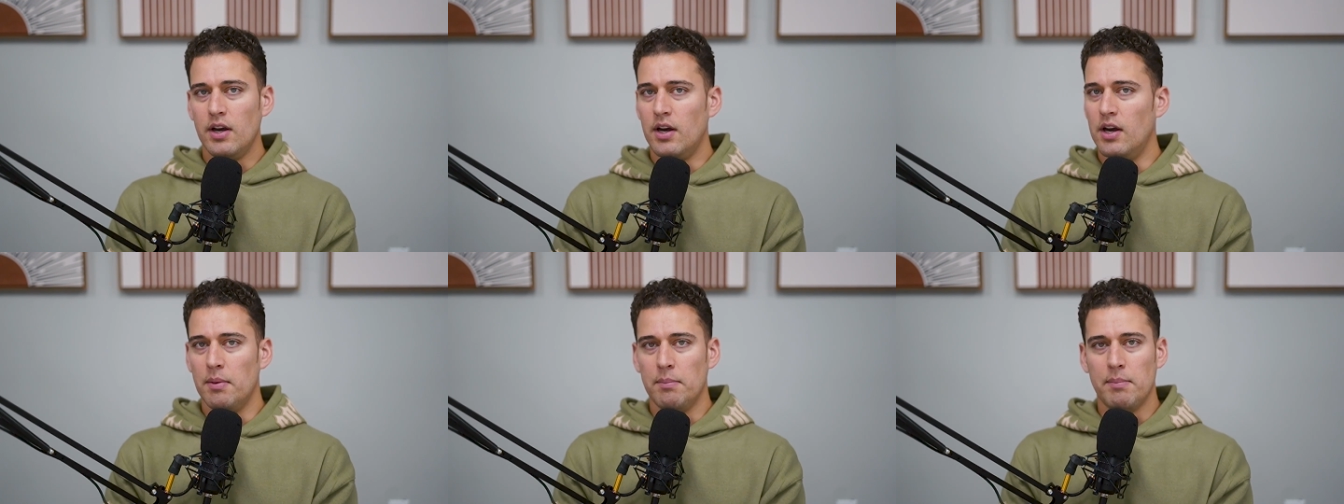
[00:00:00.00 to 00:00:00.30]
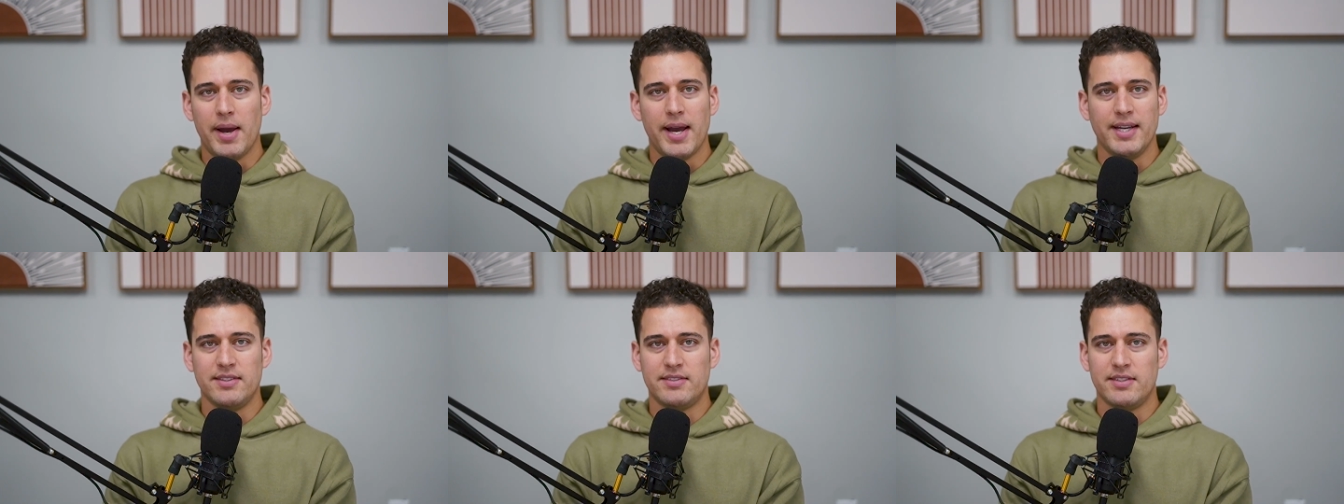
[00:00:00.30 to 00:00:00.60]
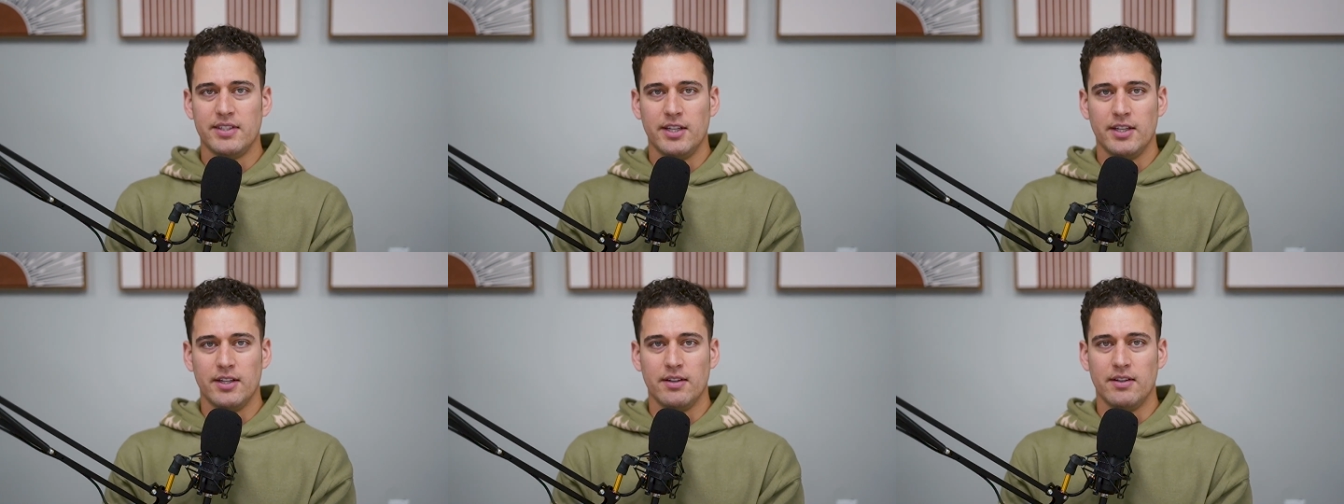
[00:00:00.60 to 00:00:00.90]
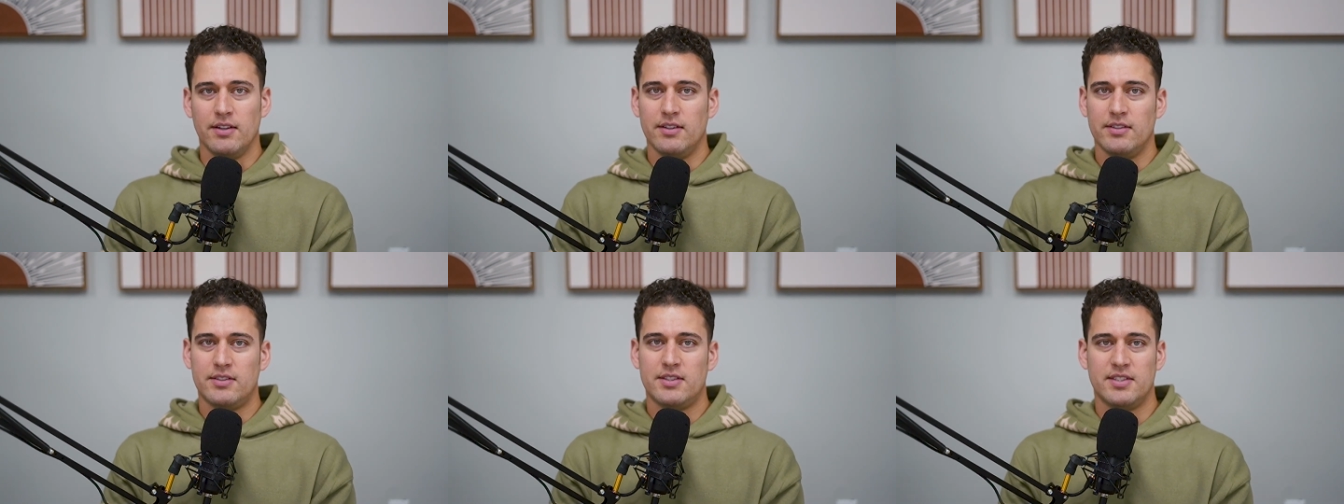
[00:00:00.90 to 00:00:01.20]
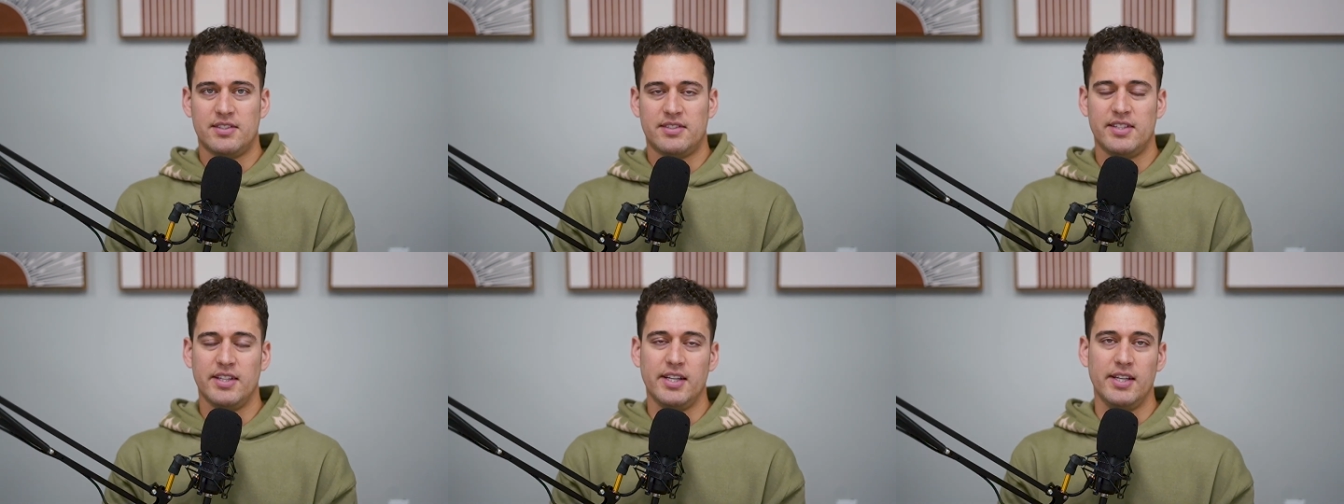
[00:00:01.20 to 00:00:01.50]
Amazing to
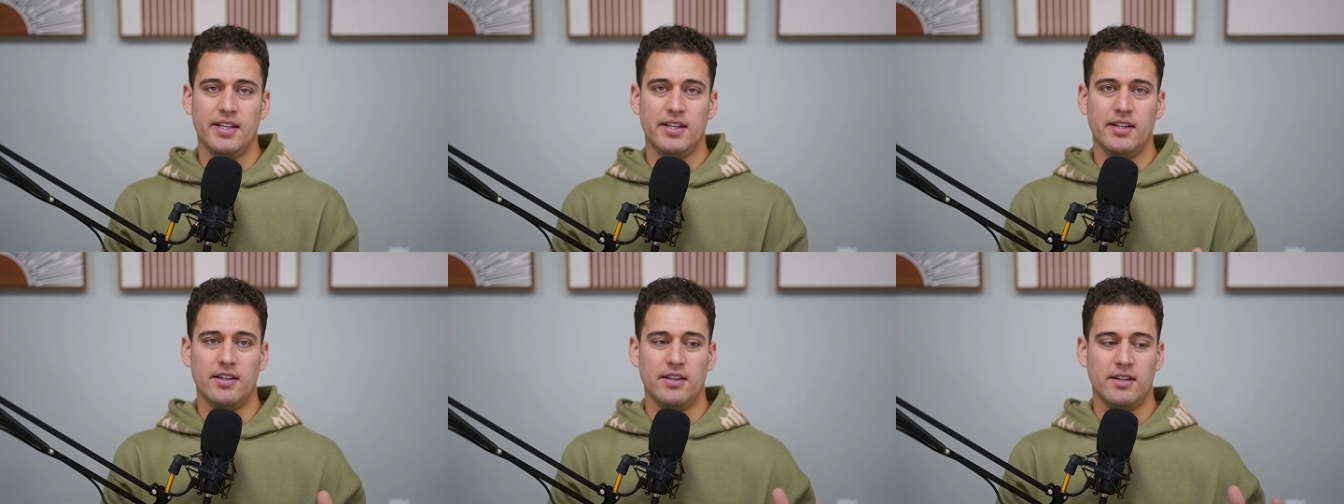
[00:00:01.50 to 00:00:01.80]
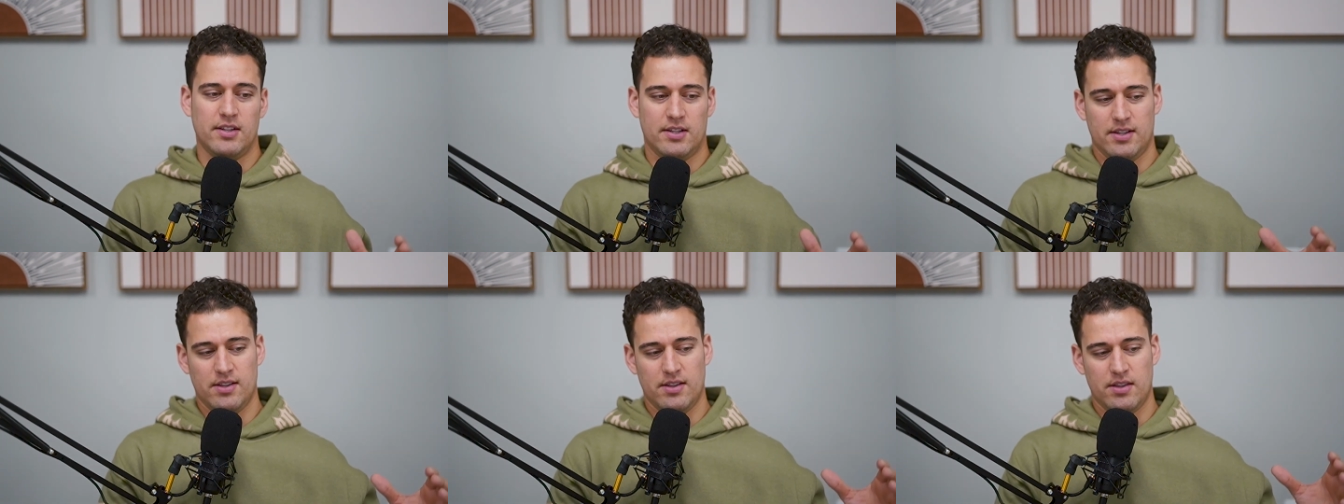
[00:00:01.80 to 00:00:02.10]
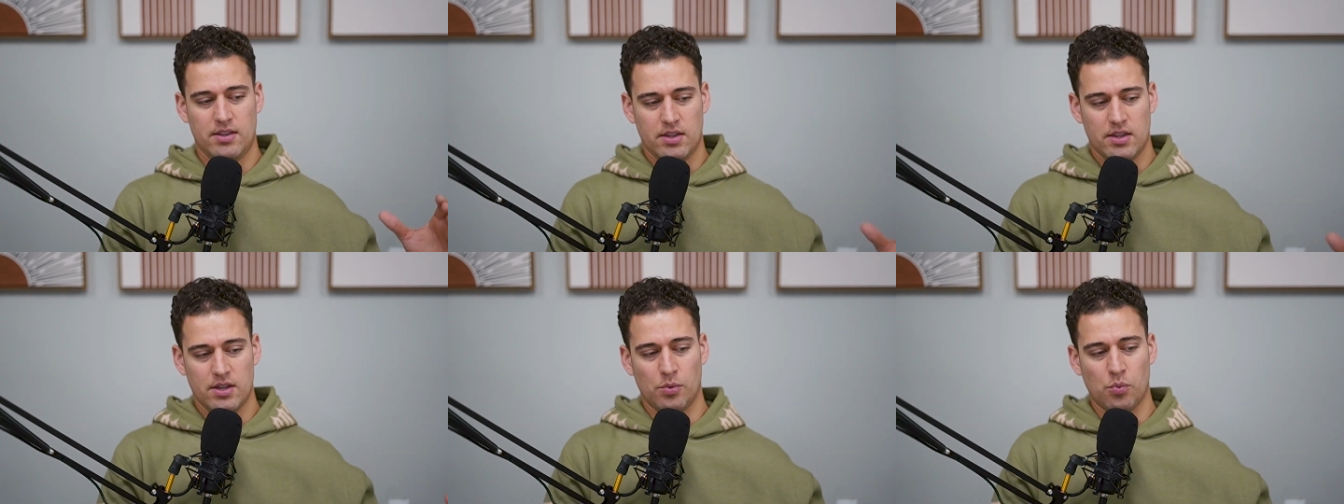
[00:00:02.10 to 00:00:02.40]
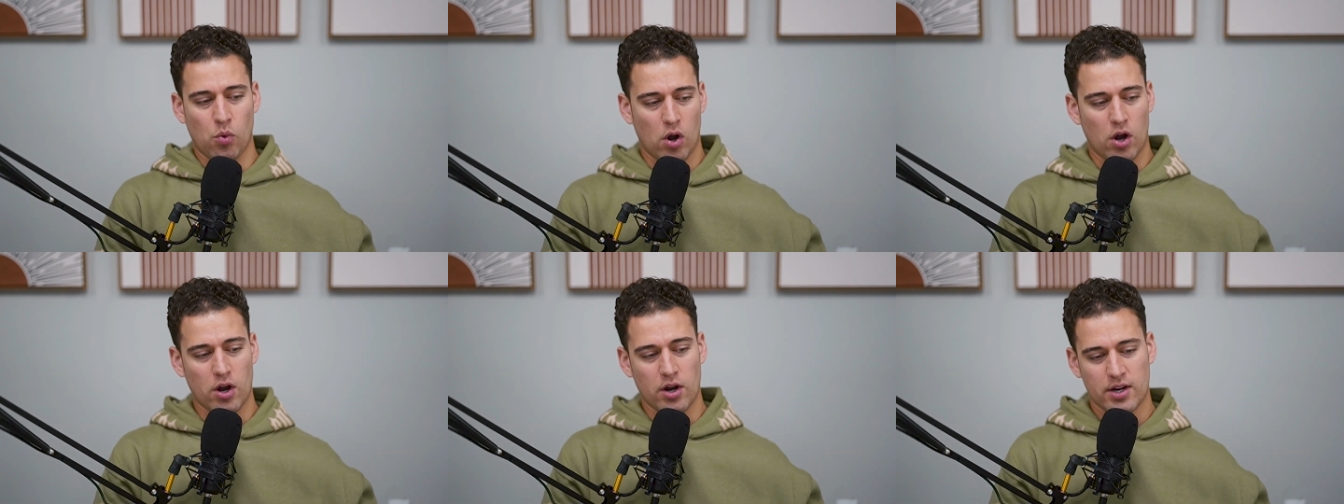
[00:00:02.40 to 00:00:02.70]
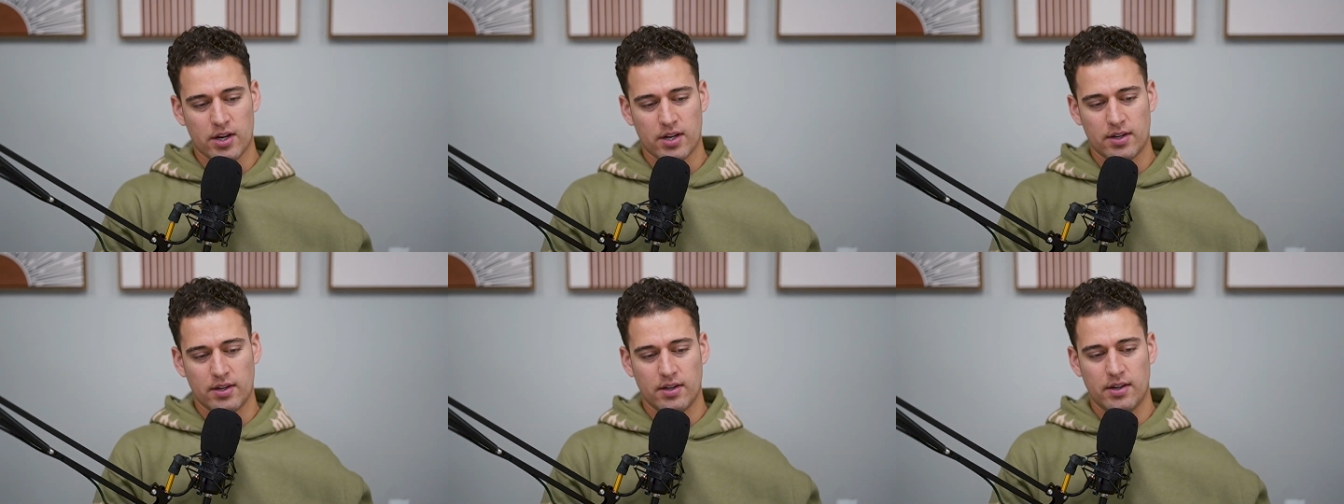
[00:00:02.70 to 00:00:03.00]
see the work